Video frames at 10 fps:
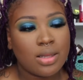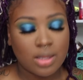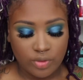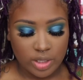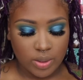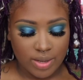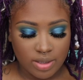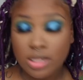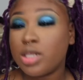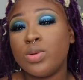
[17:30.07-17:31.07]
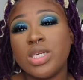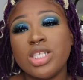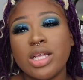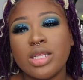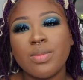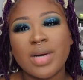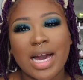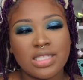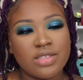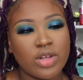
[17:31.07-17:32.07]
they really don't have nothing to do with each other but
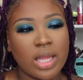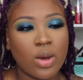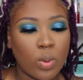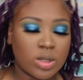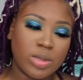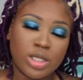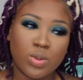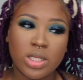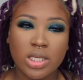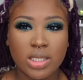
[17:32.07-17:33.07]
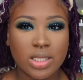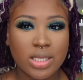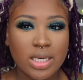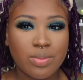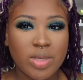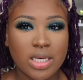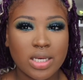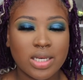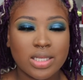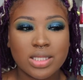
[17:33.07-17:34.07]
i just feel like orange blush will look good
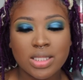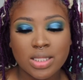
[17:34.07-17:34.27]
because